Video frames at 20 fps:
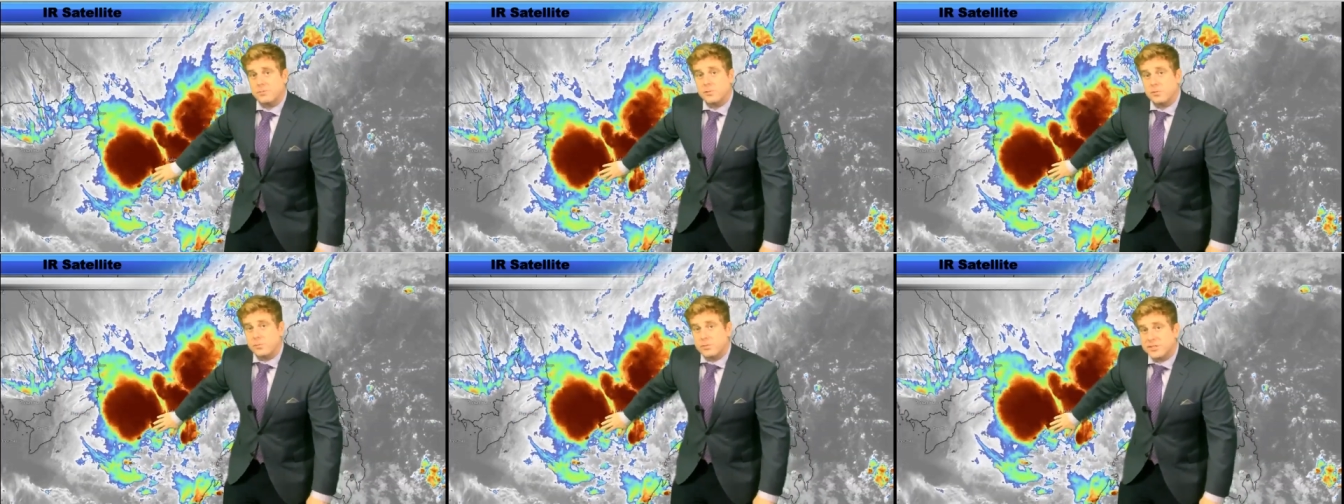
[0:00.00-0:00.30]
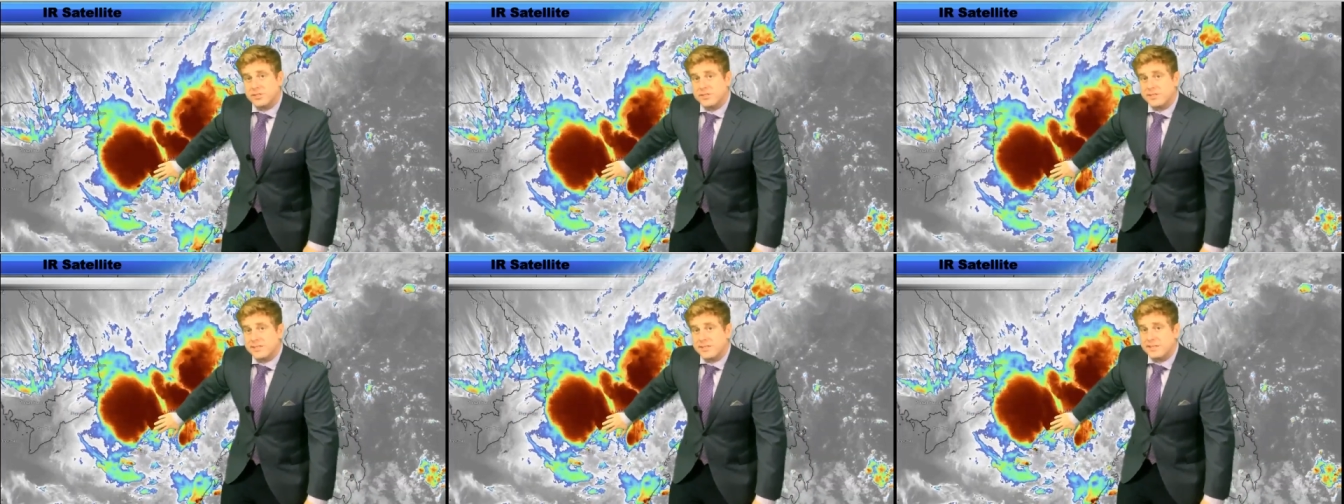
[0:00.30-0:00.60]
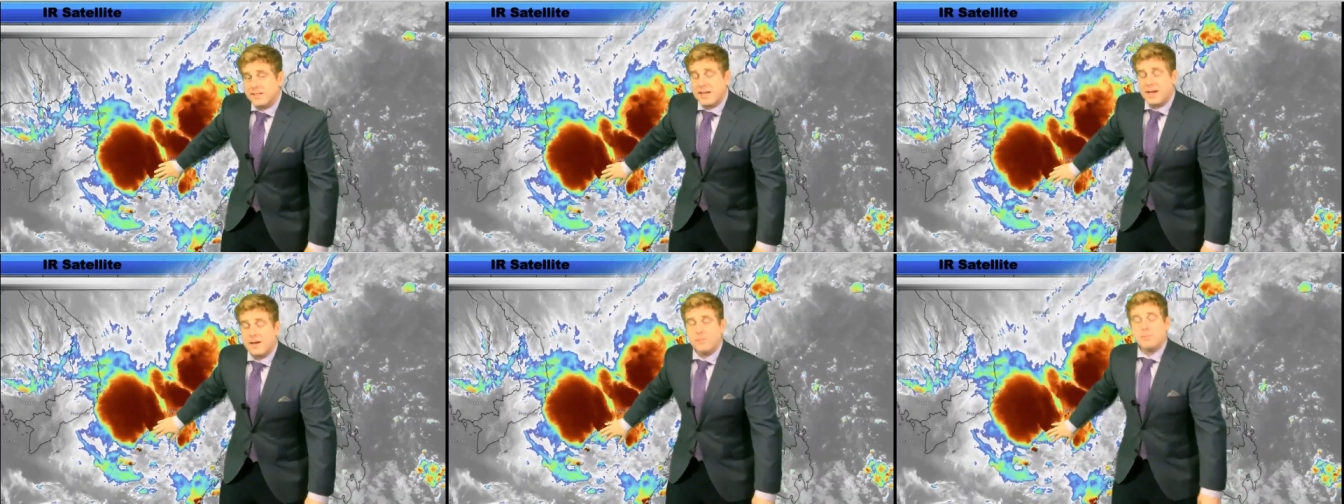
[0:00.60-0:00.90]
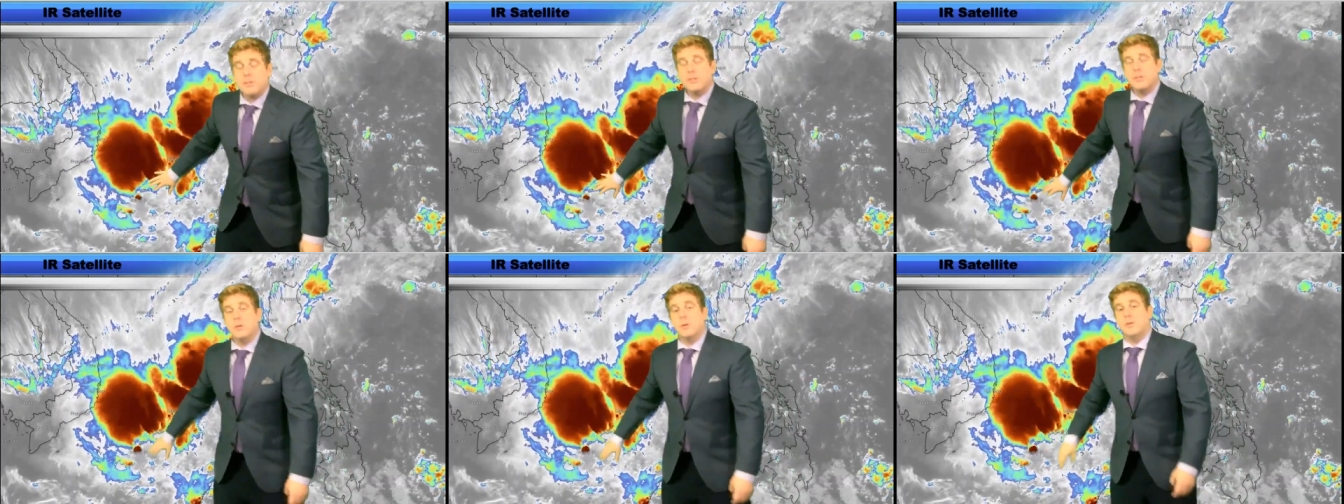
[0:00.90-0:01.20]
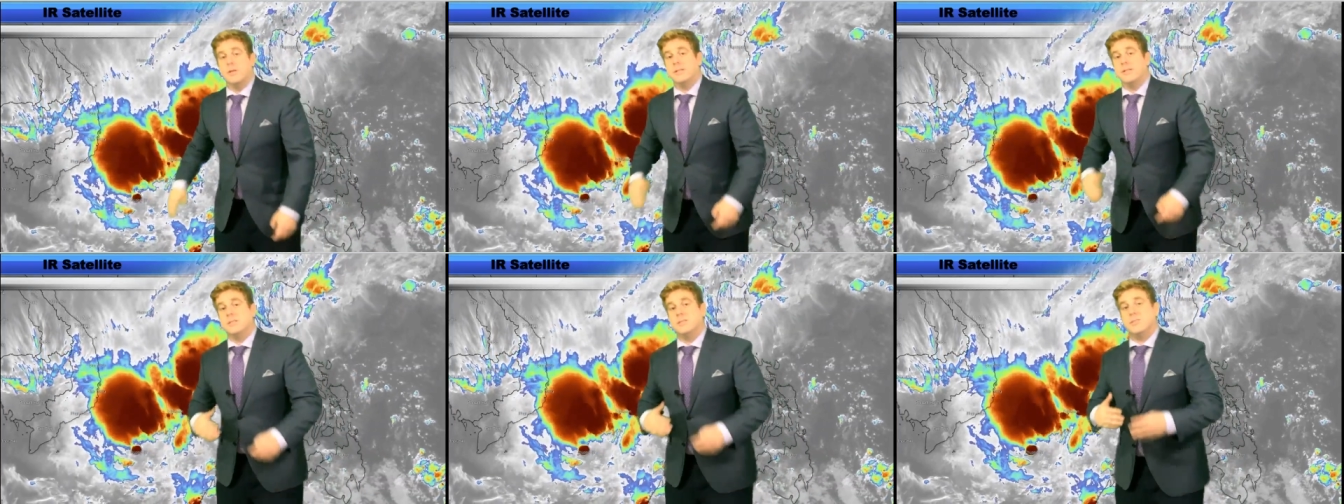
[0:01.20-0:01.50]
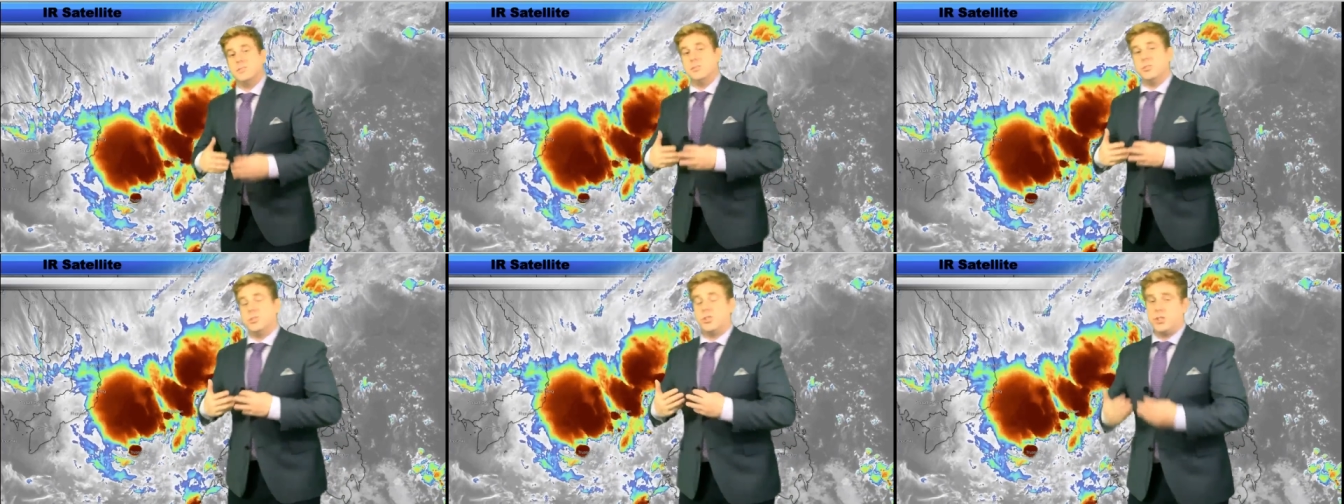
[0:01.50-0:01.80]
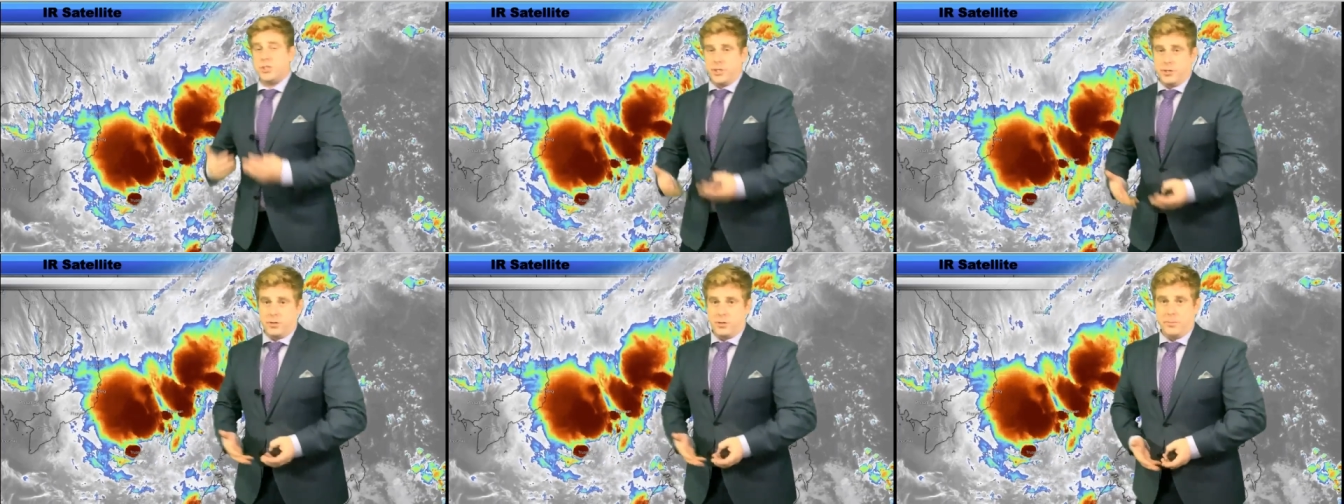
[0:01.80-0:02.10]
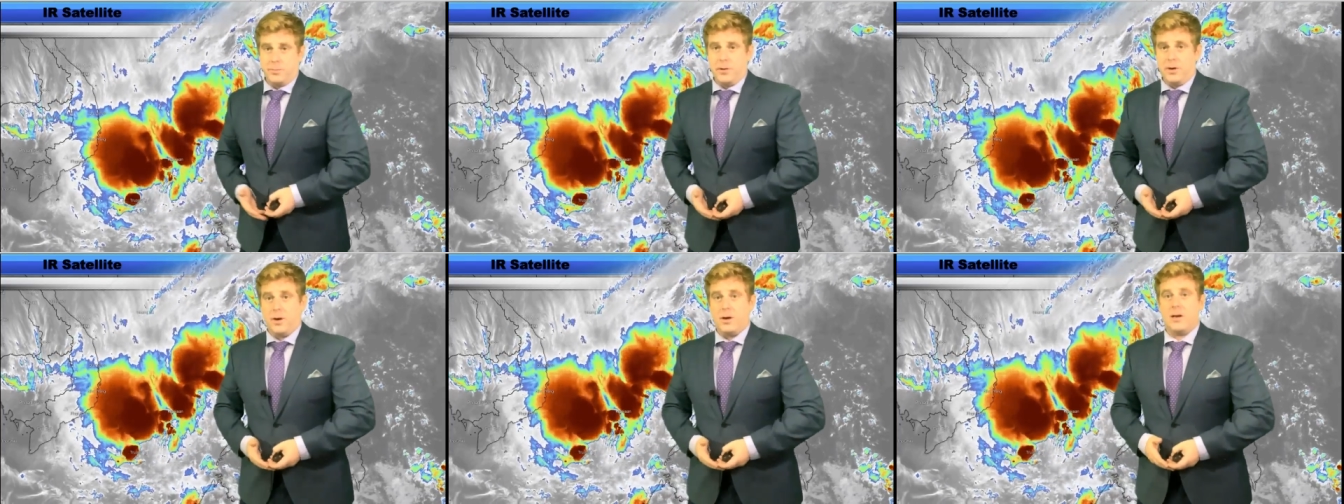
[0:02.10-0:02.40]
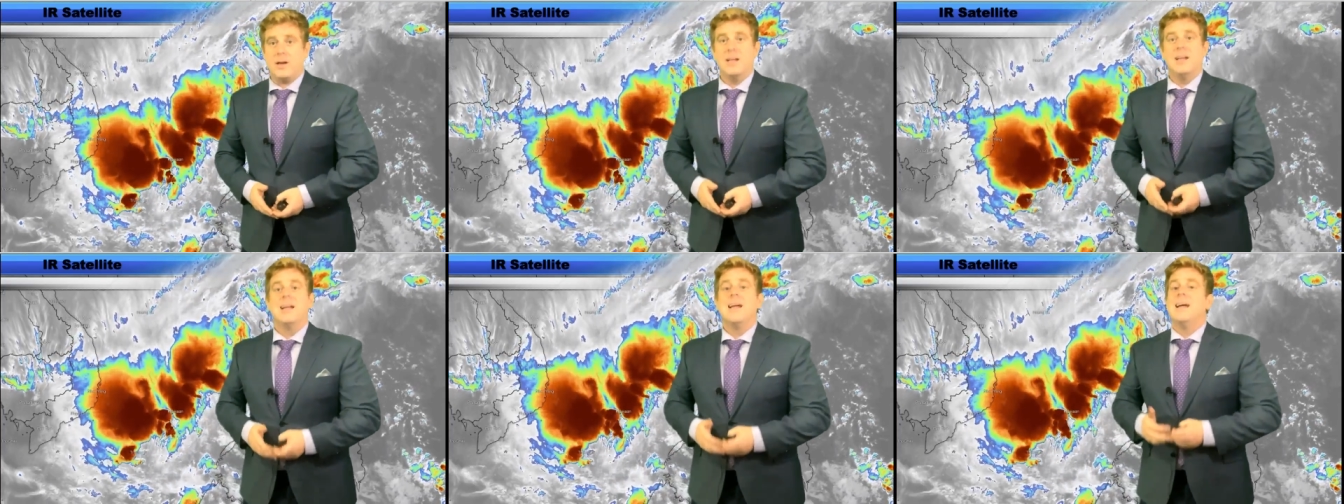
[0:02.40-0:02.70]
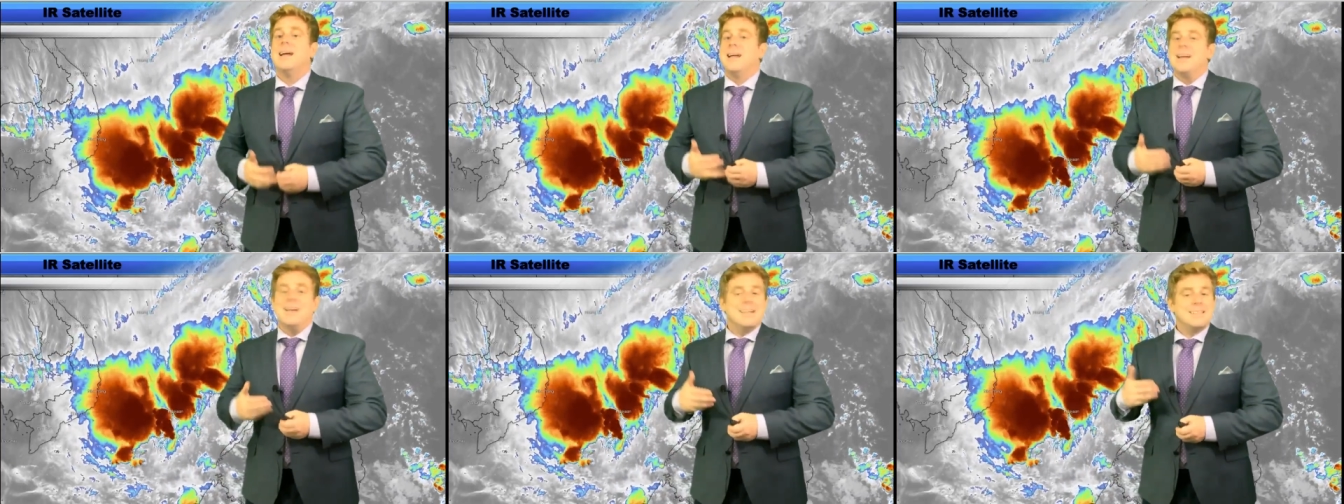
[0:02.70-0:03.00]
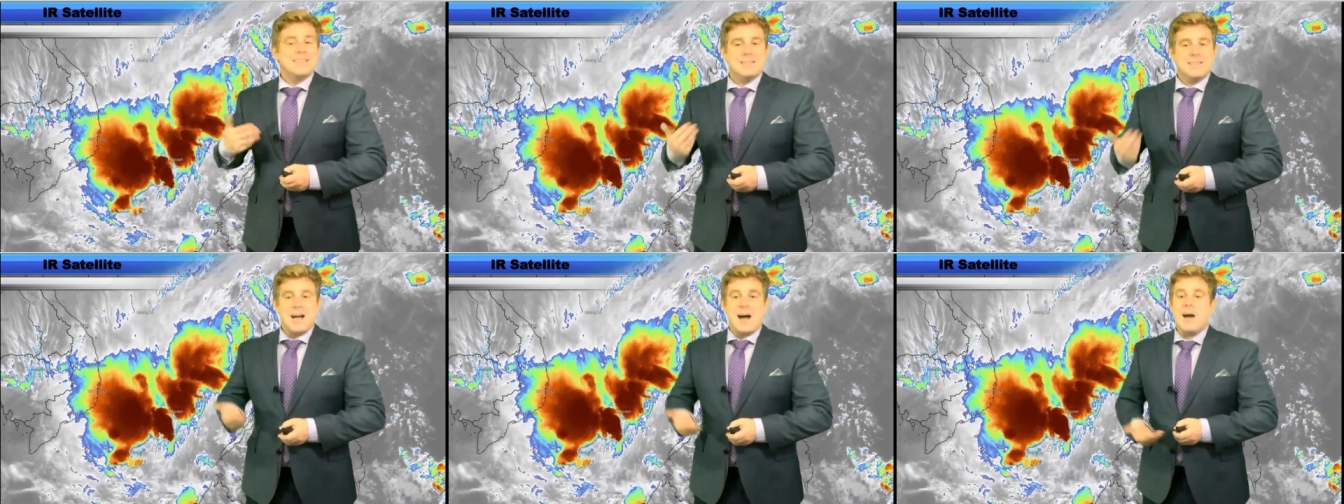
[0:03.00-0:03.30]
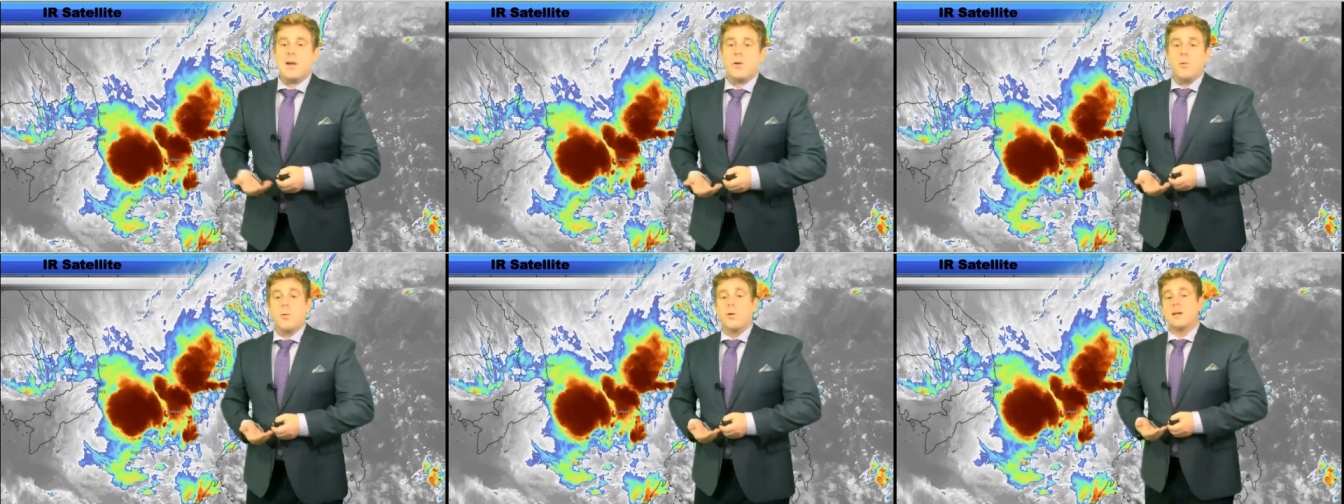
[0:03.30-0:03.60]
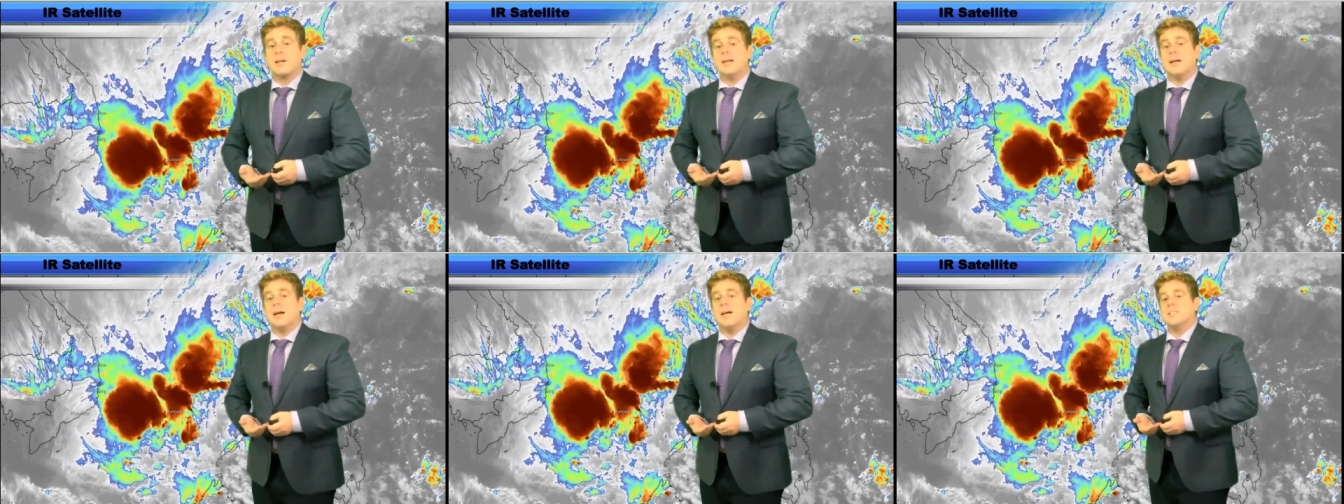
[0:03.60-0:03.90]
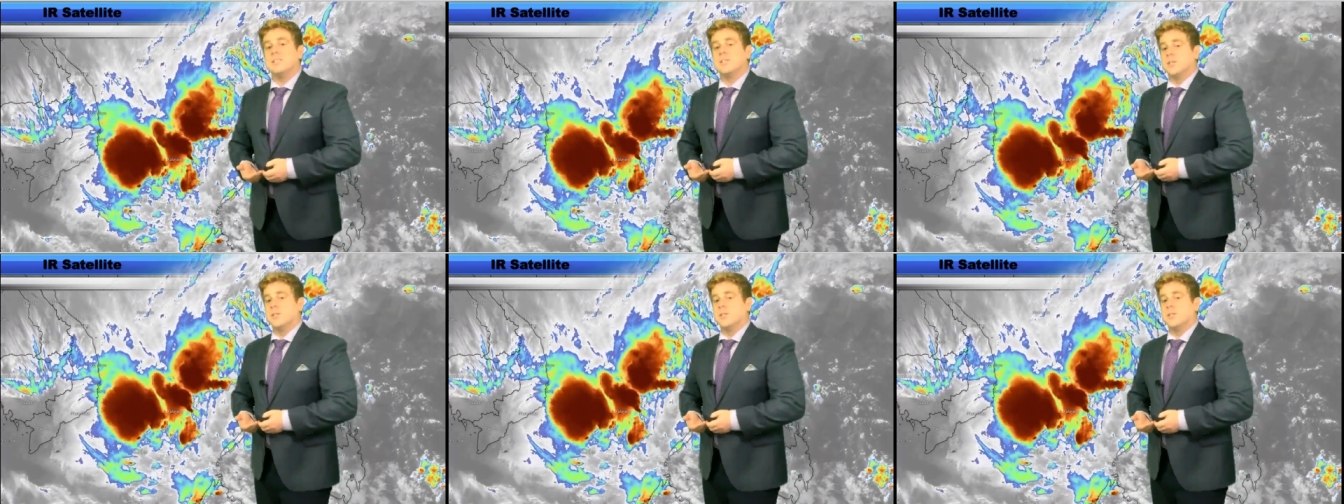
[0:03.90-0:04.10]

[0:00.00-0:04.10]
When we see that, we know that this is sheared apart. It's not organized at